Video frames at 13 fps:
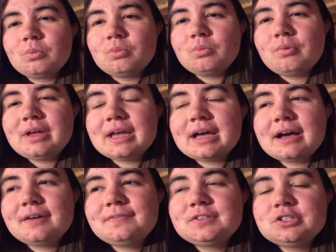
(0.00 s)
We
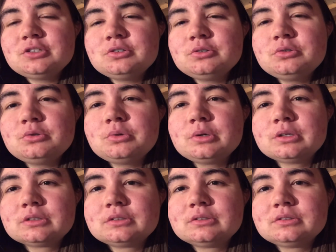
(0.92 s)
have to
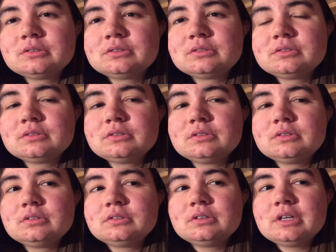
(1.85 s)

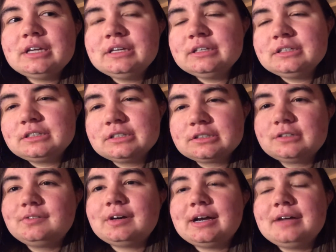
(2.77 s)
eat to
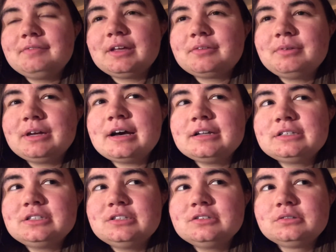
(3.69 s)
survive, like we got
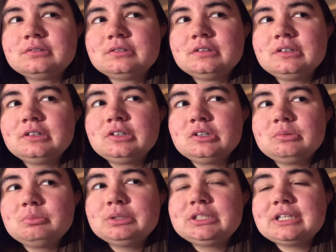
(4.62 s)
to.
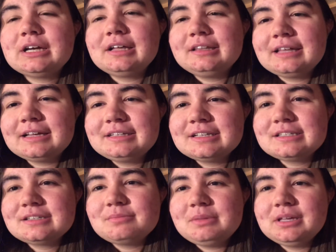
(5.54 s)
But that
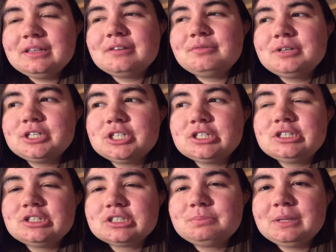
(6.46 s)
doesn't mean that we should
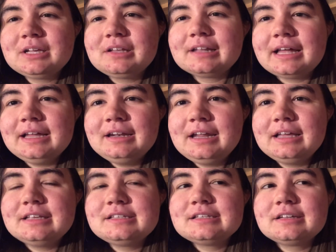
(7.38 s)
just be
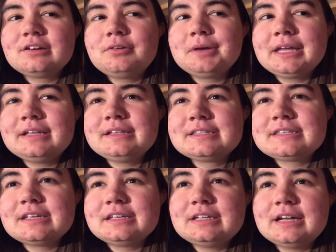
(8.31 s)
gluttonous and go against
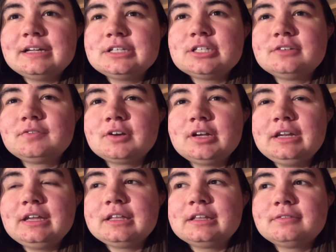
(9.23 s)
the intention for
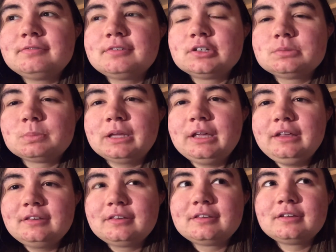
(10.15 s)
eating in the first
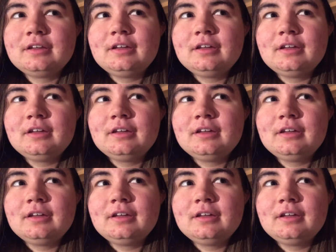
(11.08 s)
place.